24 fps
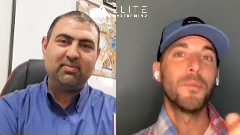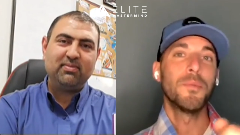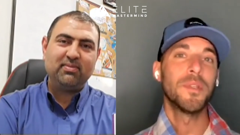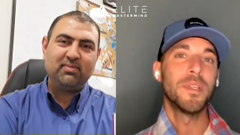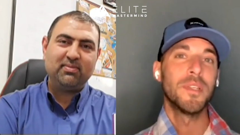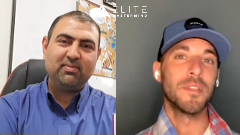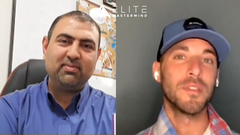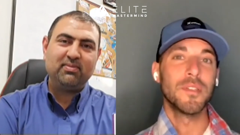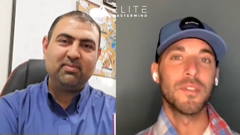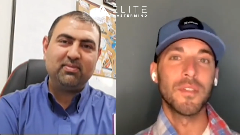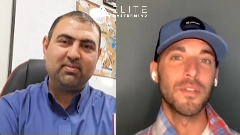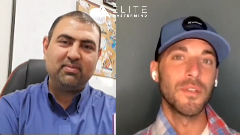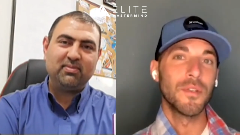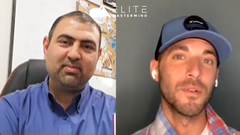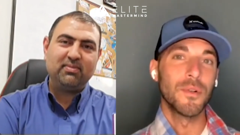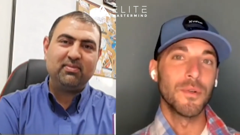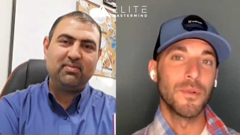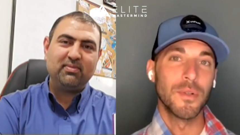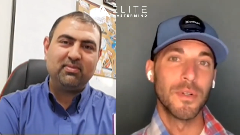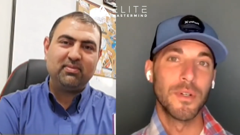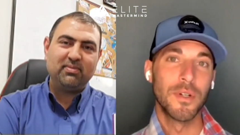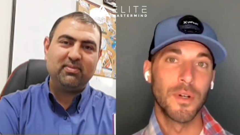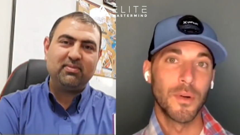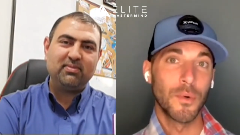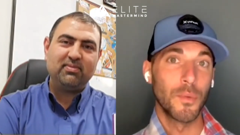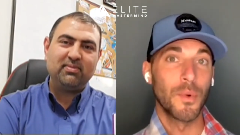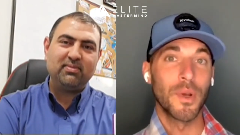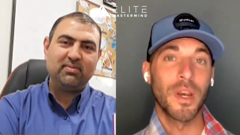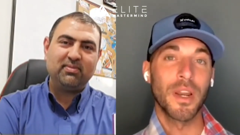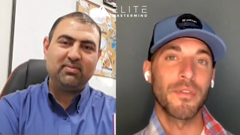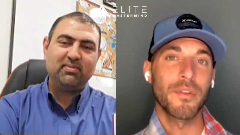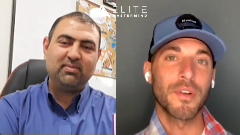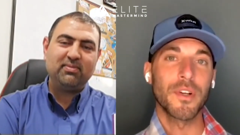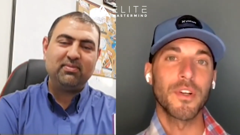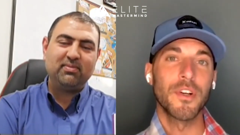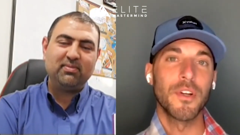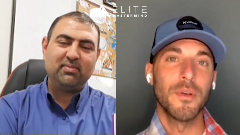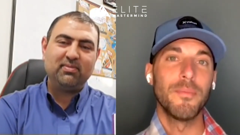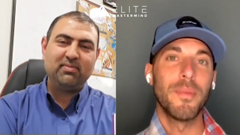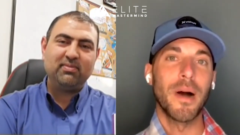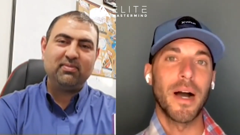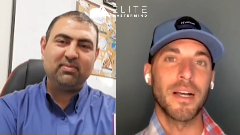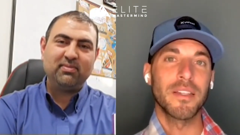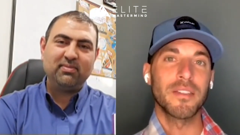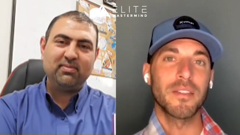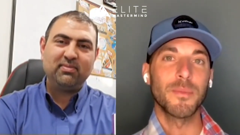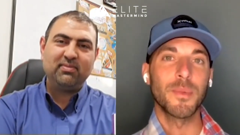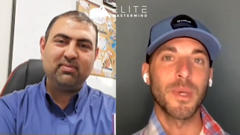Speaker 1: into whatever could
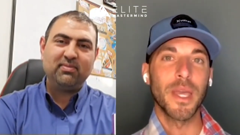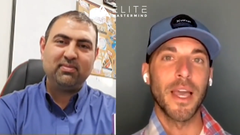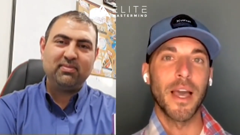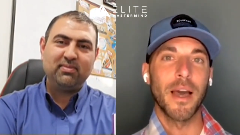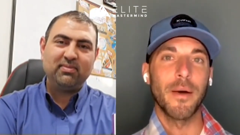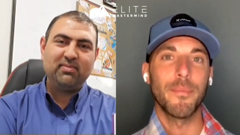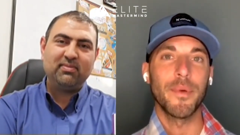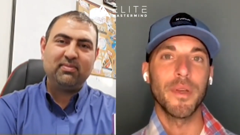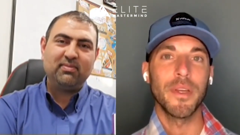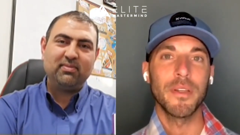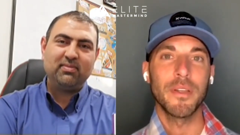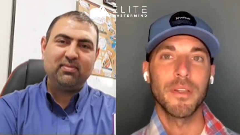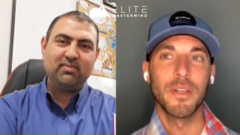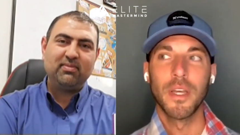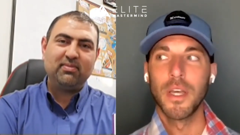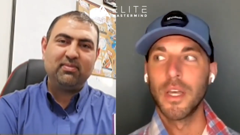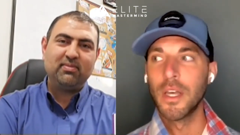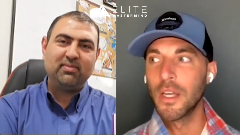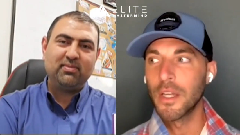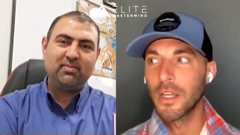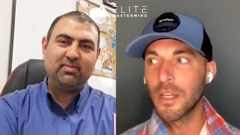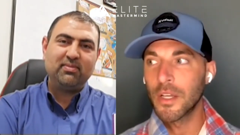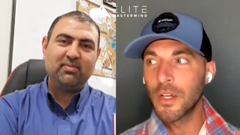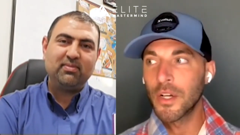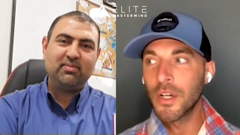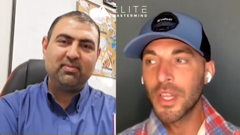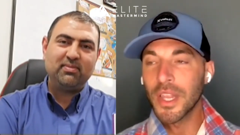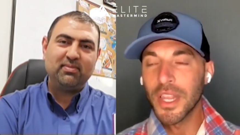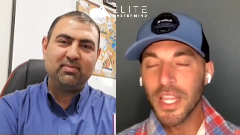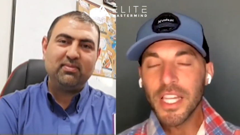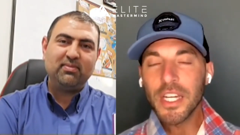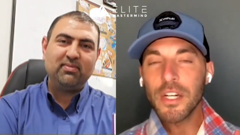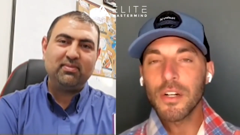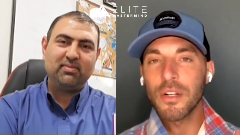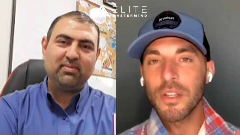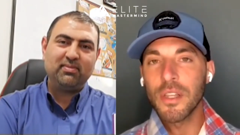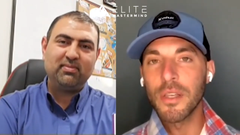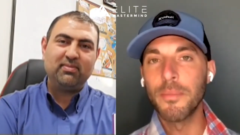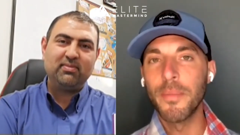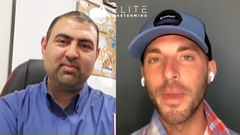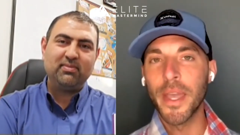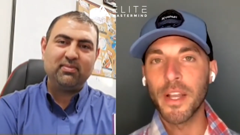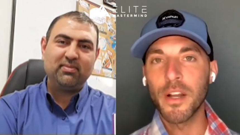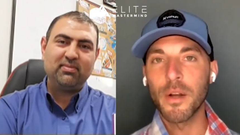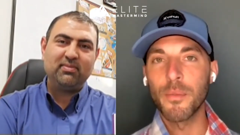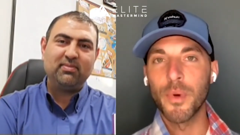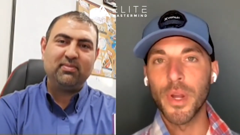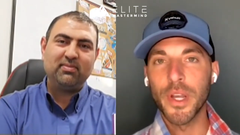possibly happen could literally make
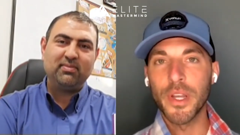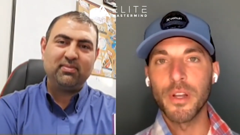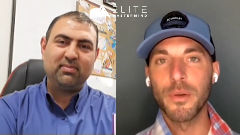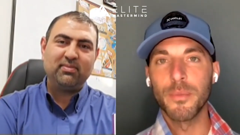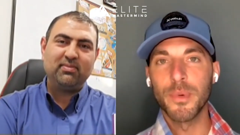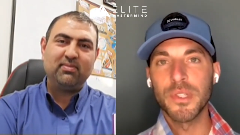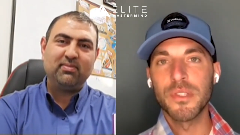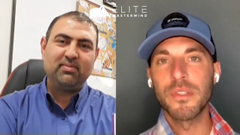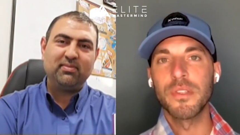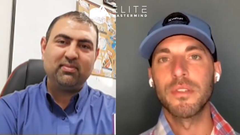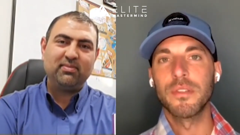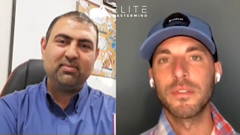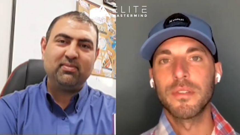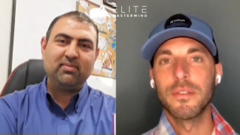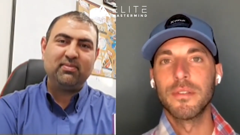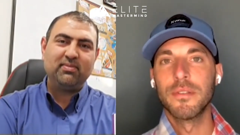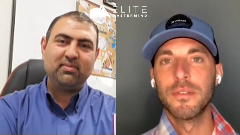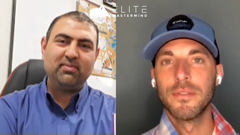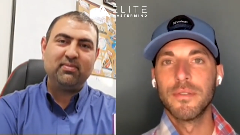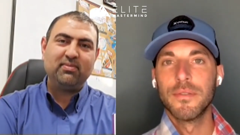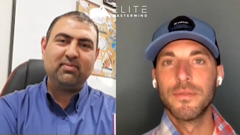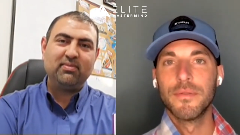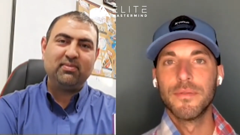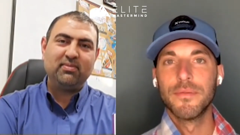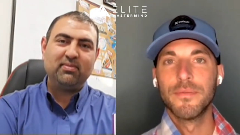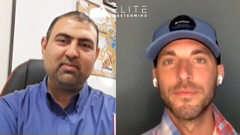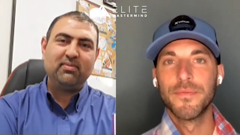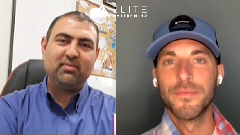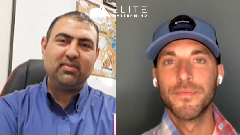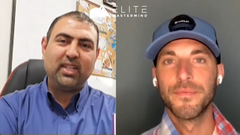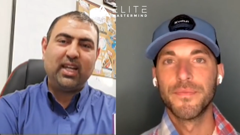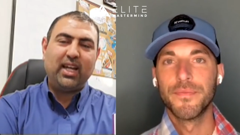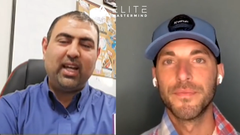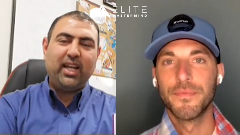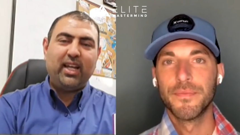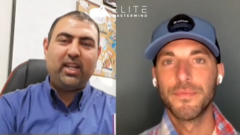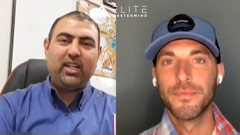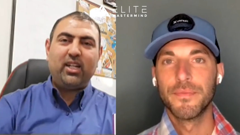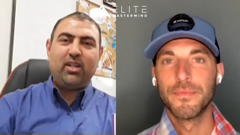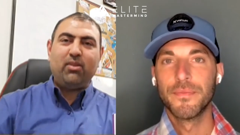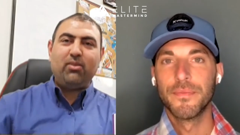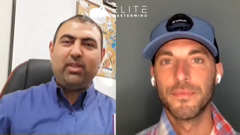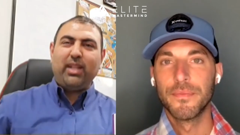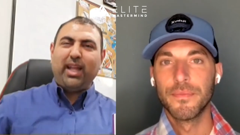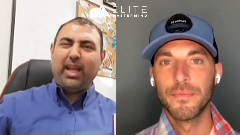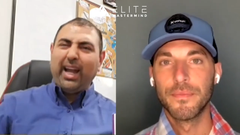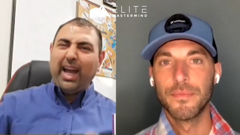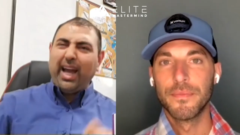or break your business.
Speaker 2: I agree with
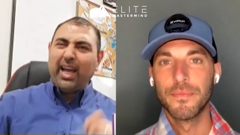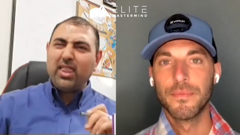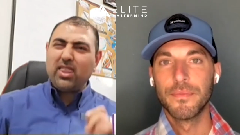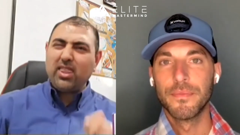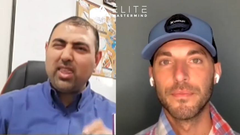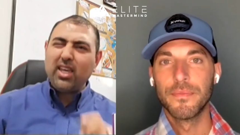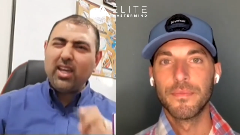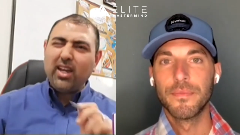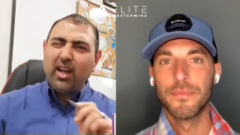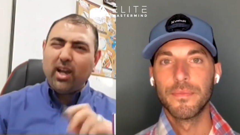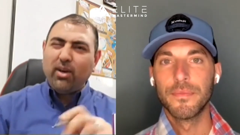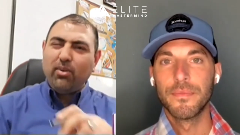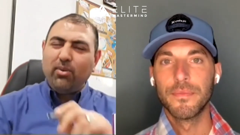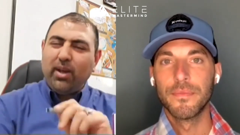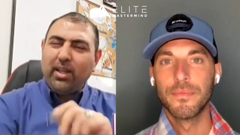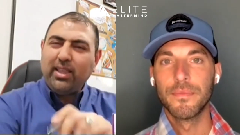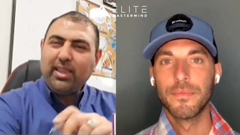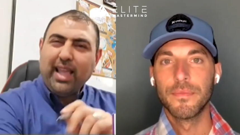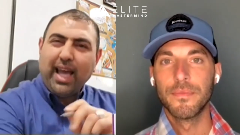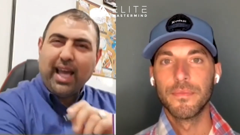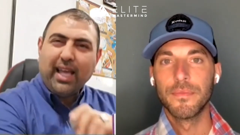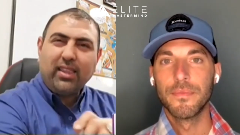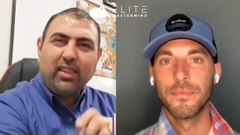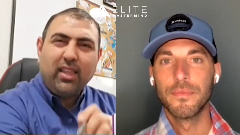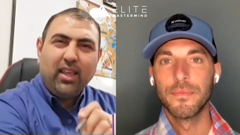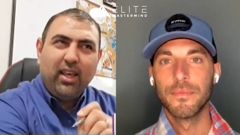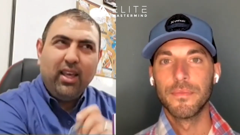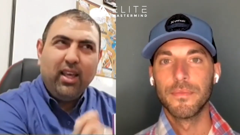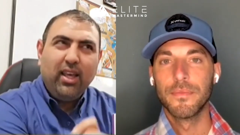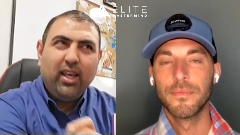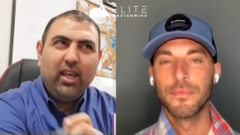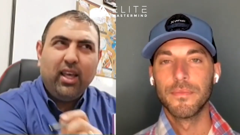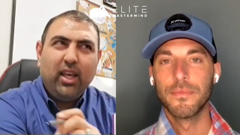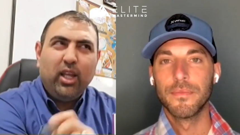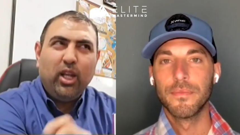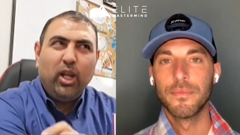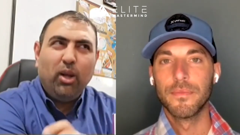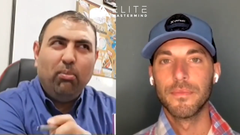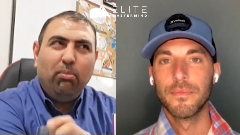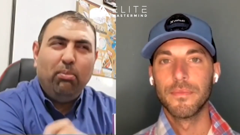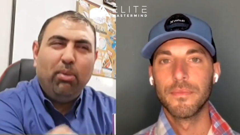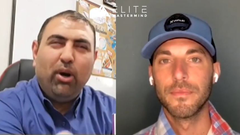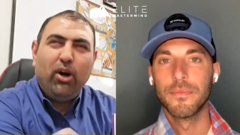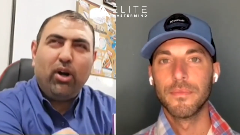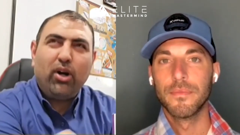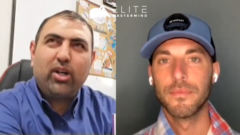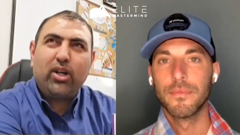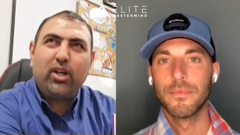that. I think I read that in a
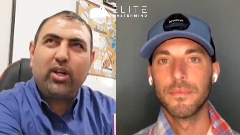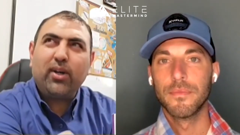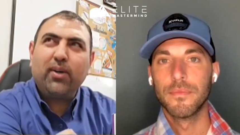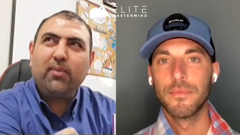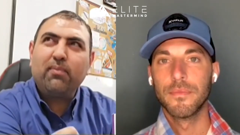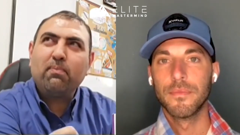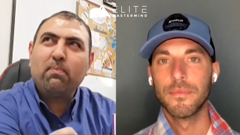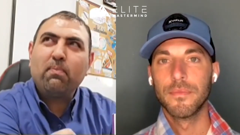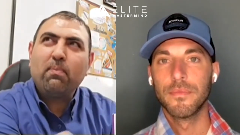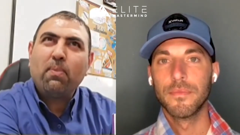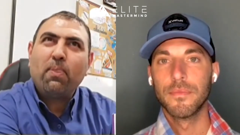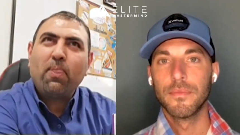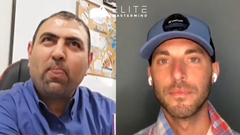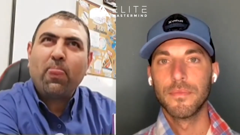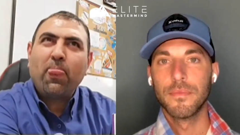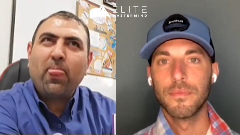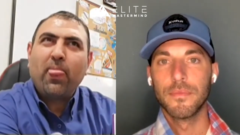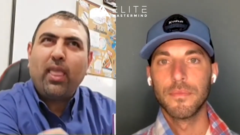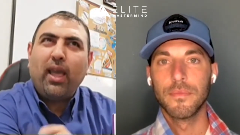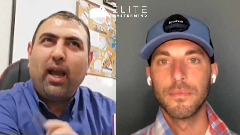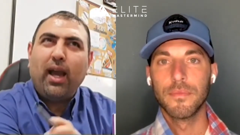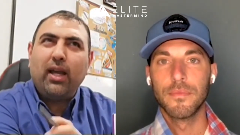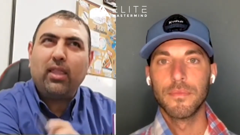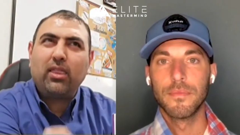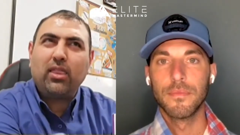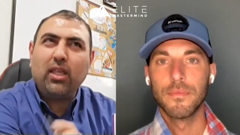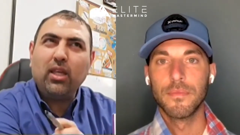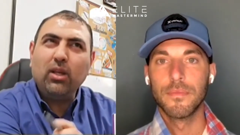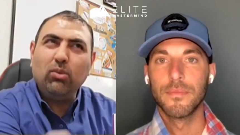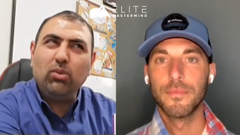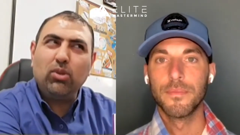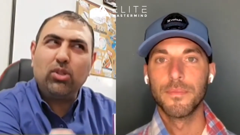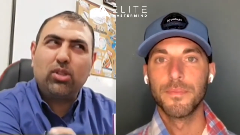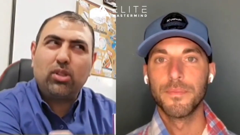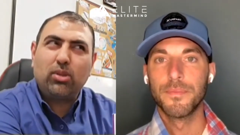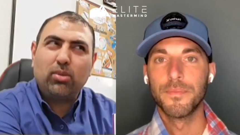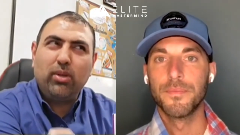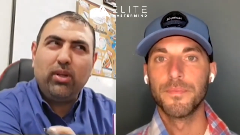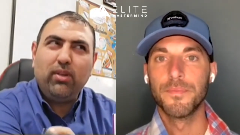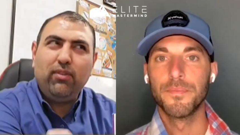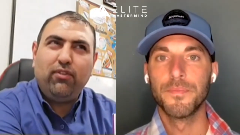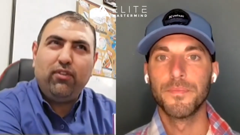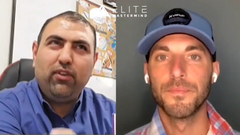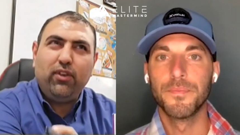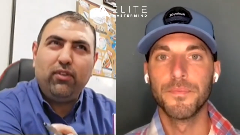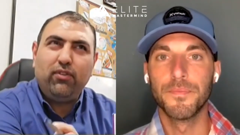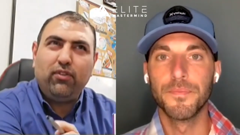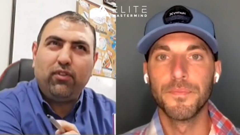book, I think it was three
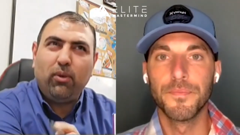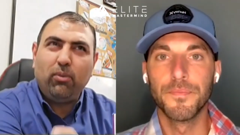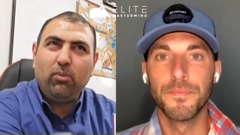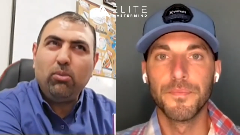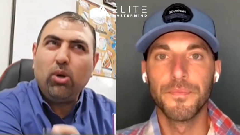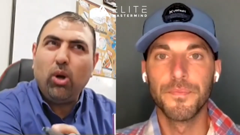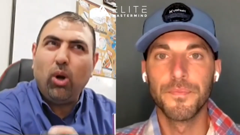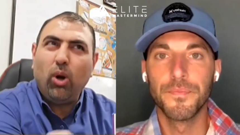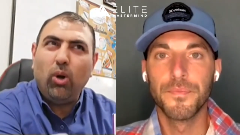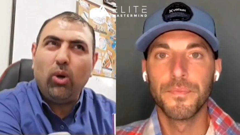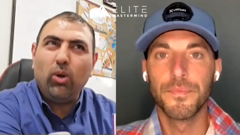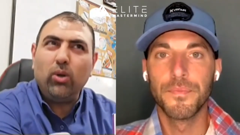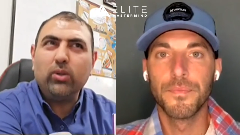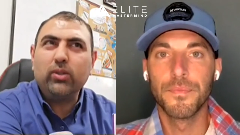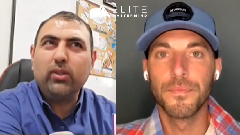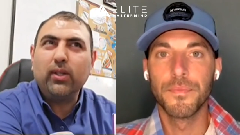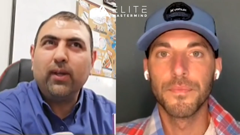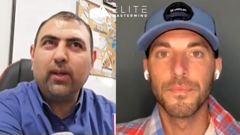feet from gold,